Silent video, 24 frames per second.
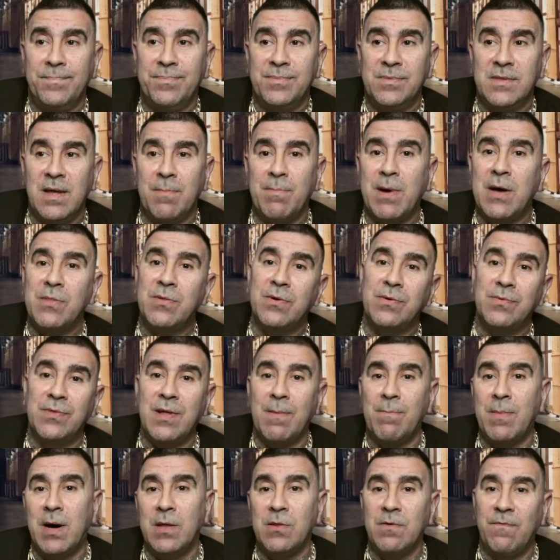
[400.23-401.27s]
the
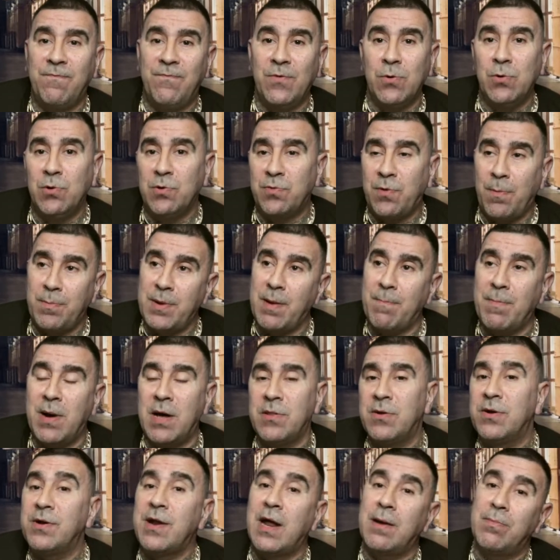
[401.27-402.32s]
mother fools from them
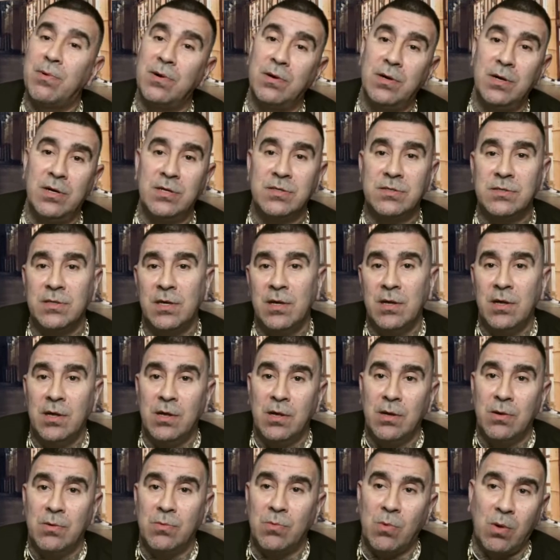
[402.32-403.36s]
other neighborhoods
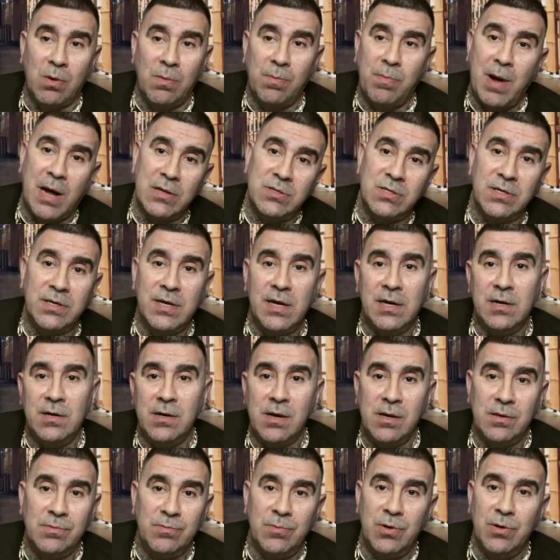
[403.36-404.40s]
were about to
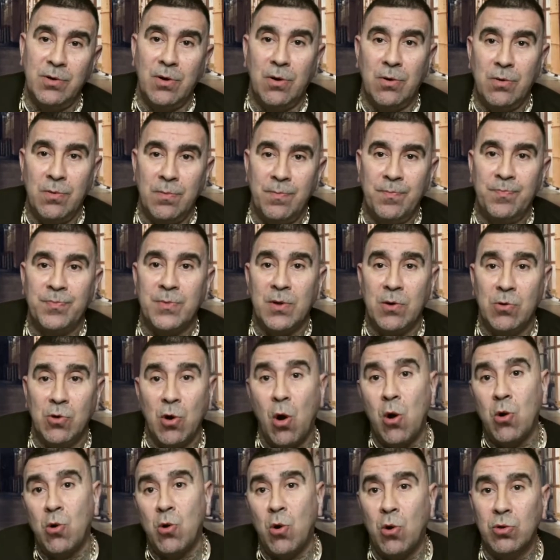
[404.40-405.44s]
get, you know,
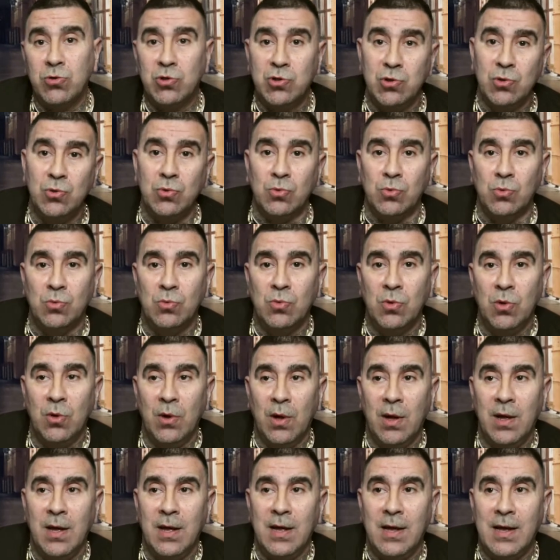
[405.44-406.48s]
local too.
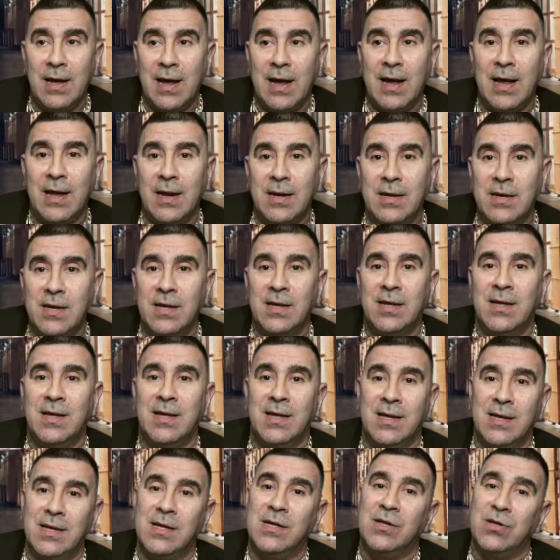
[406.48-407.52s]
And
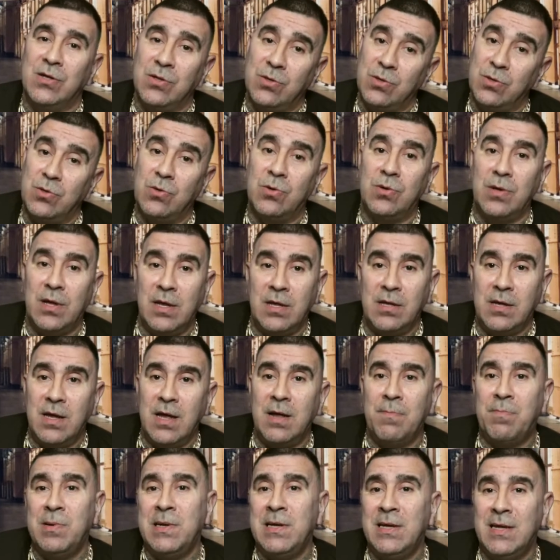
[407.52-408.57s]

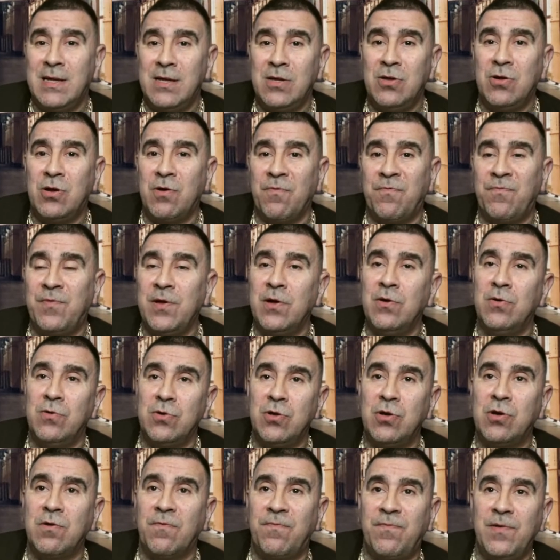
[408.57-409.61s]
you could feel
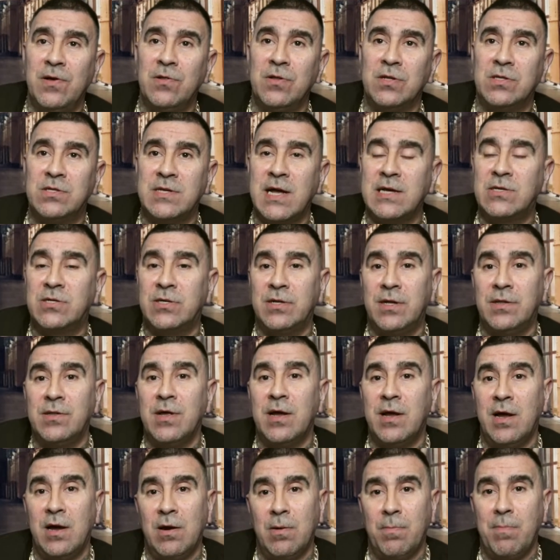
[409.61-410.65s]
the tension in
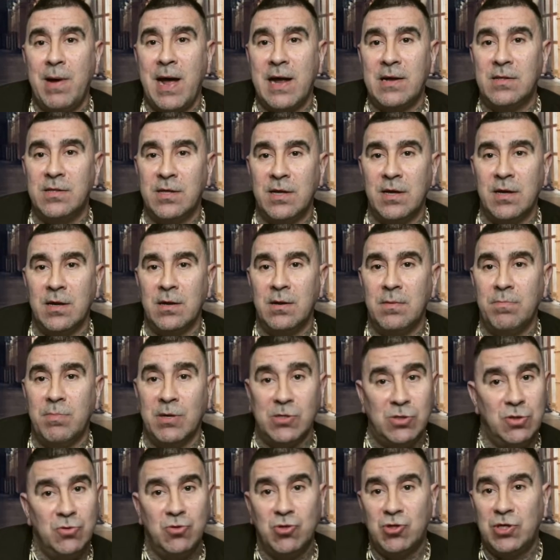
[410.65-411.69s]
the air back then,
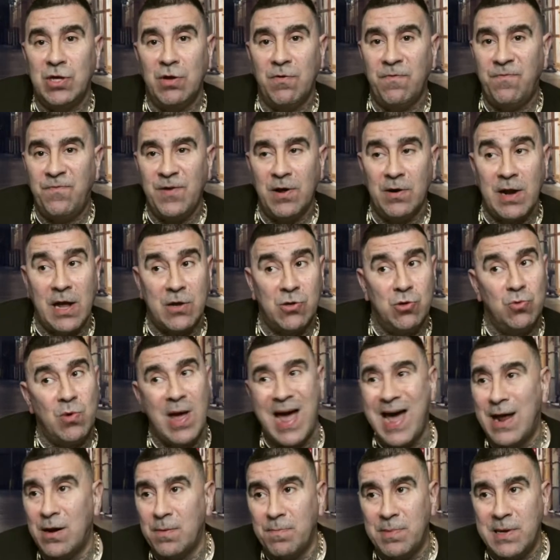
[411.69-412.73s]
but you still felt like you
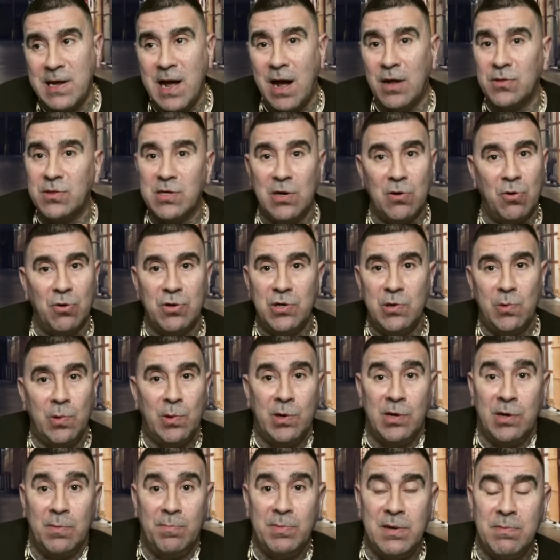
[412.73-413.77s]
had to be out there or you were
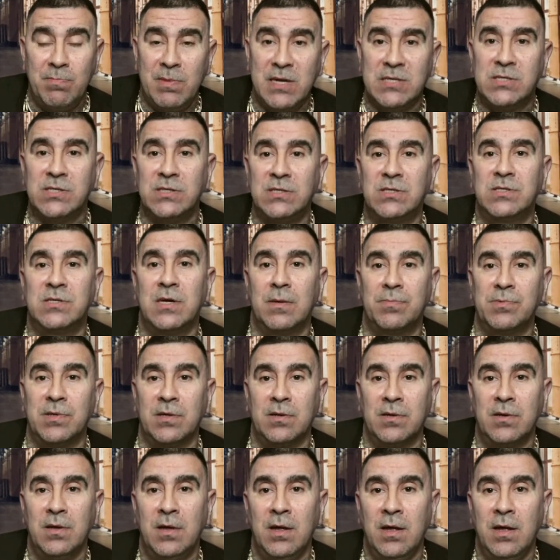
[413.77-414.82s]
going to be missing something.